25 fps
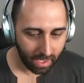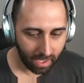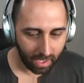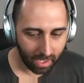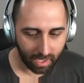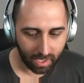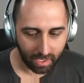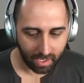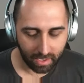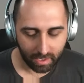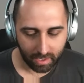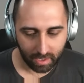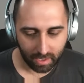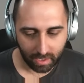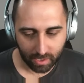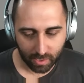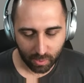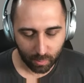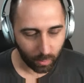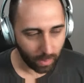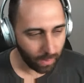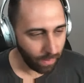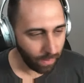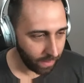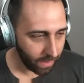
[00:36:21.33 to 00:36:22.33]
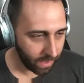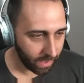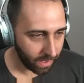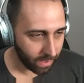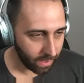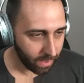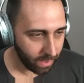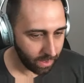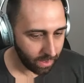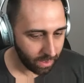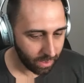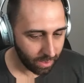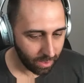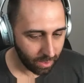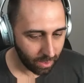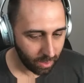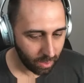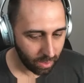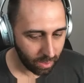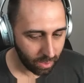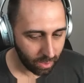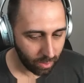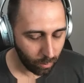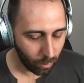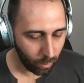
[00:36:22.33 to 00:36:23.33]
It's one thing
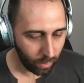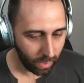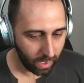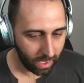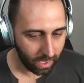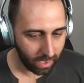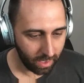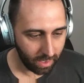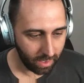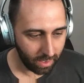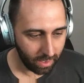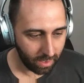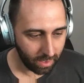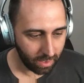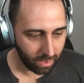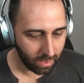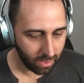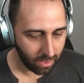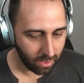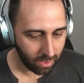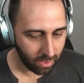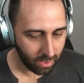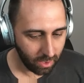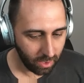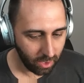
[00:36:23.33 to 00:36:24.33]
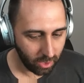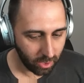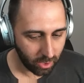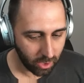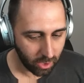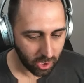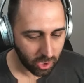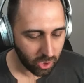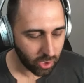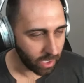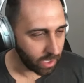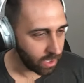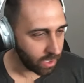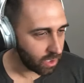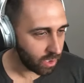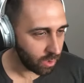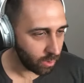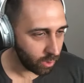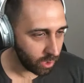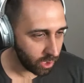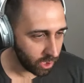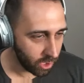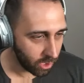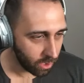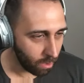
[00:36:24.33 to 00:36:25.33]
when you're just trying to
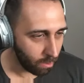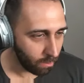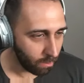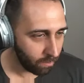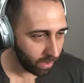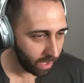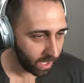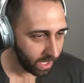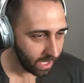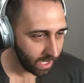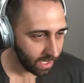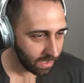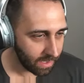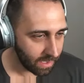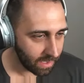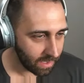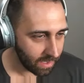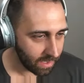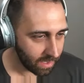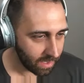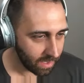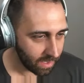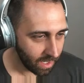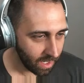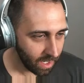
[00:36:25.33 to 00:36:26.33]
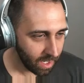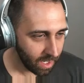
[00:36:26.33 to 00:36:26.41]
steward your own finances,